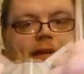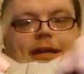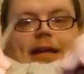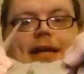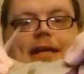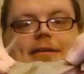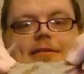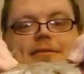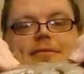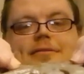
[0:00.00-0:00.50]

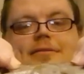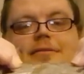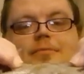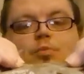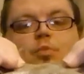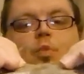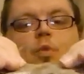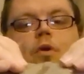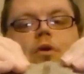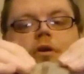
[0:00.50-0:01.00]
It's
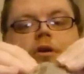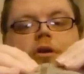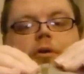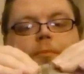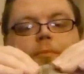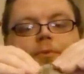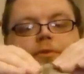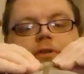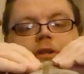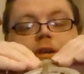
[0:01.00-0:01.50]

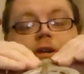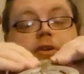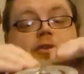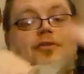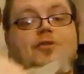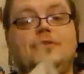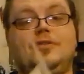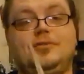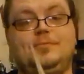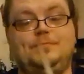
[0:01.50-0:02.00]
warped.
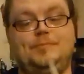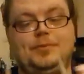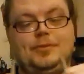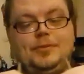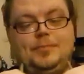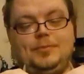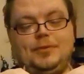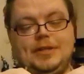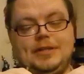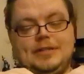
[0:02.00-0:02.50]
No
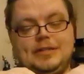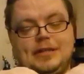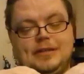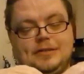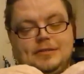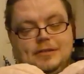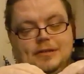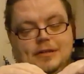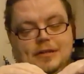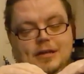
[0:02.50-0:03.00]
pun
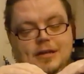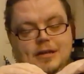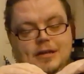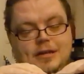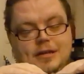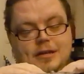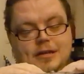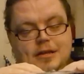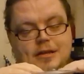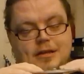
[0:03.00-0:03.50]
intention.
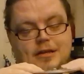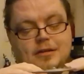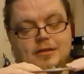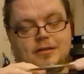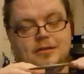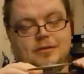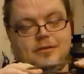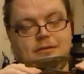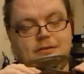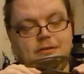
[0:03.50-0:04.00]

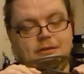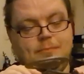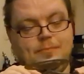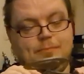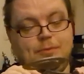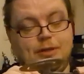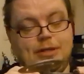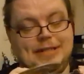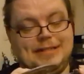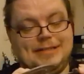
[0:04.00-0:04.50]
No
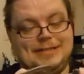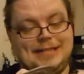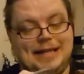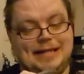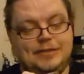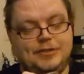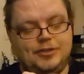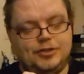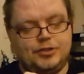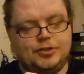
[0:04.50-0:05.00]
pun
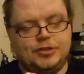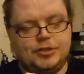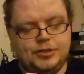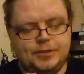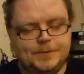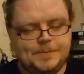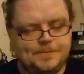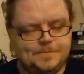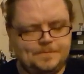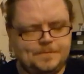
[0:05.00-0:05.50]
intention.
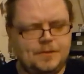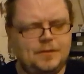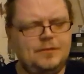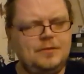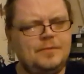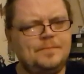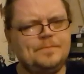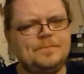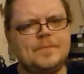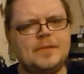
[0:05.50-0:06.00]
No?
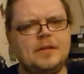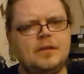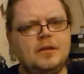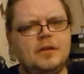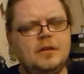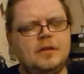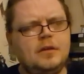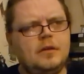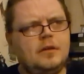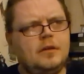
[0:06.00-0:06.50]

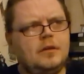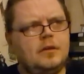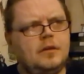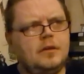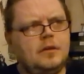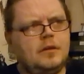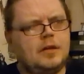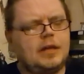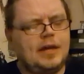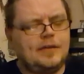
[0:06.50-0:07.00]

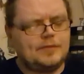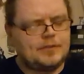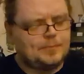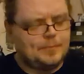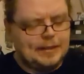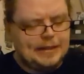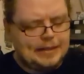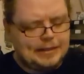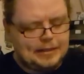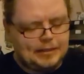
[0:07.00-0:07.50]
Can't even
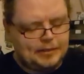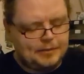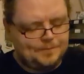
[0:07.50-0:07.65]
speak.